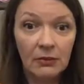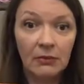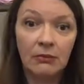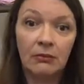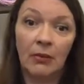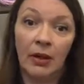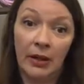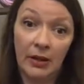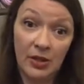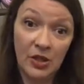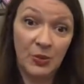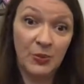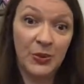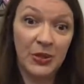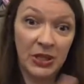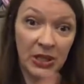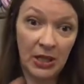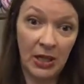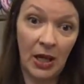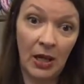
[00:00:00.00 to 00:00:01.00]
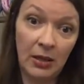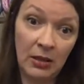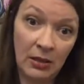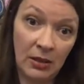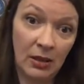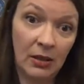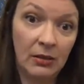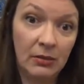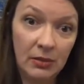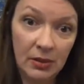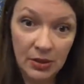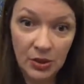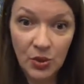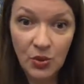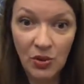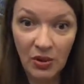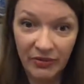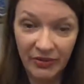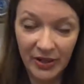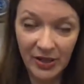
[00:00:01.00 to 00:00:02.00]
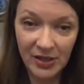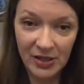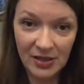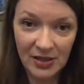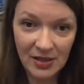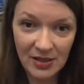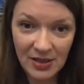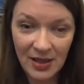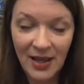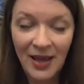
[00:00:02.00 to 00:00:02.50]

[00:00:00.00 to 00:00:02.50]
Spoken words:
my husband and that, the two of us,